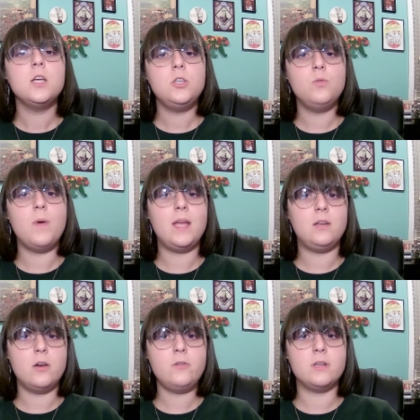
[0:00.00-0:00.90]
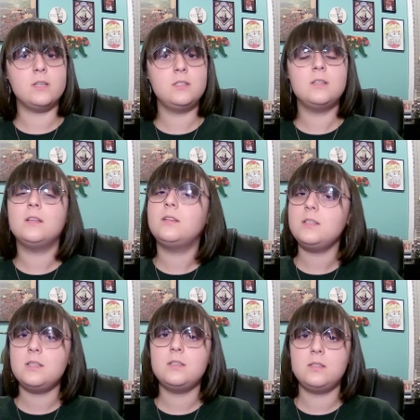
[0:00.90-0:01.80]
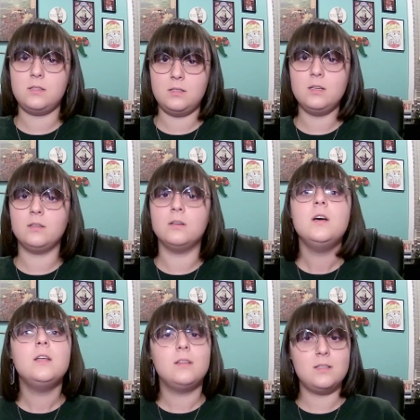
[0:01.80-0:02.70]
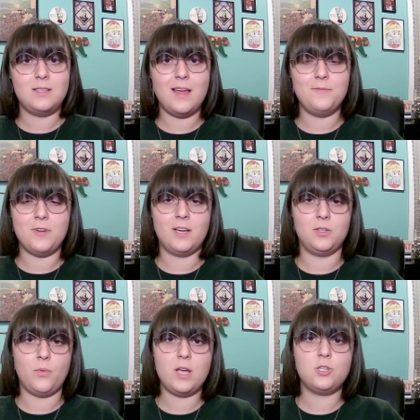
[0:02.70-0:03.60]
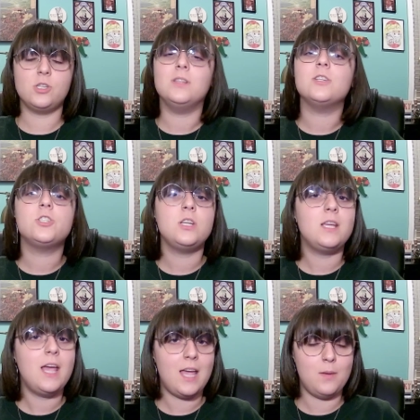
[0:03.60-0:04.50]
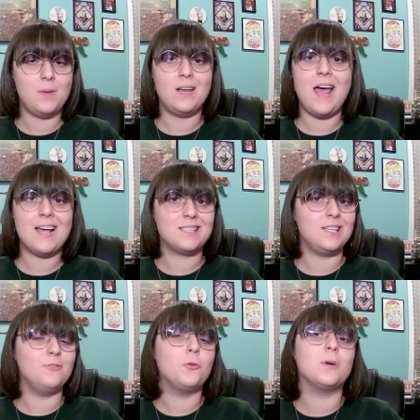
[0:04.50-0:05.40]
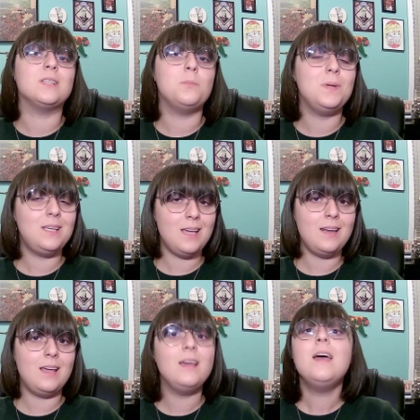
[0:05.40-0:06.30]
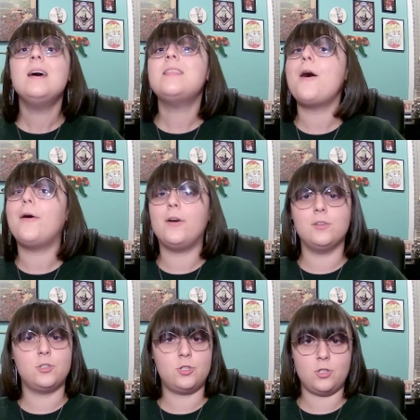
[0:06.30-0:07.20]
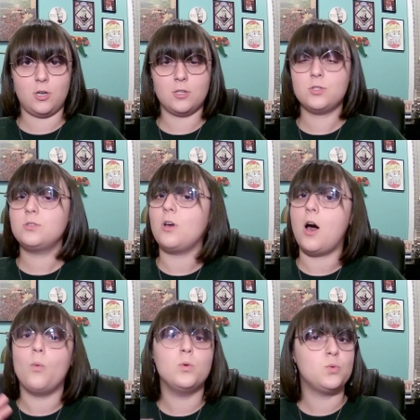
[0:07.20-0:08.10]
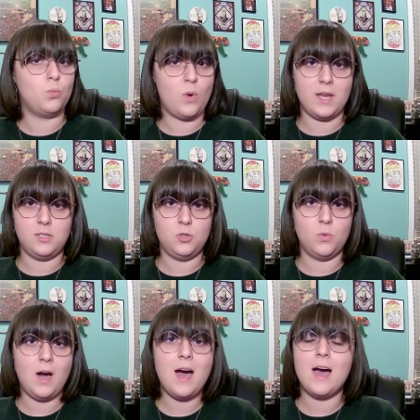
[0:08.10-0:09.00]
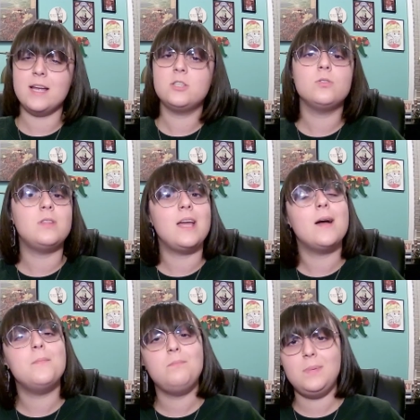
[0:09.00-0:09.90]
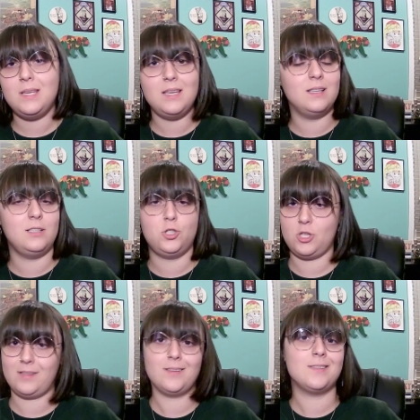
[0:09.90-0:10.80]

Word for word: You may notice that this is still the same valuation that she came in asking for at the beginning that all the sharks thought was way too high, so they immediately shut this